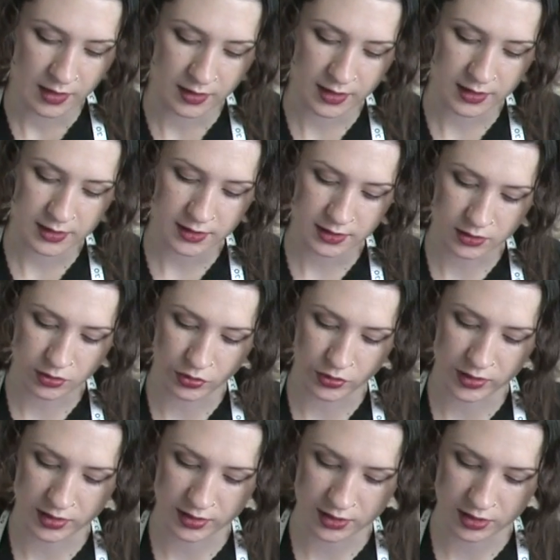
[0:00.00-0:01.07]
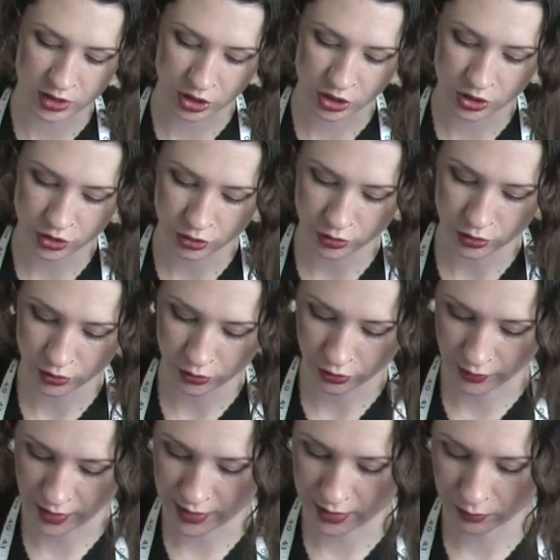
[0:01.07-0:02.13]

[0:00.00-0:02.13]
This is going to secure your thread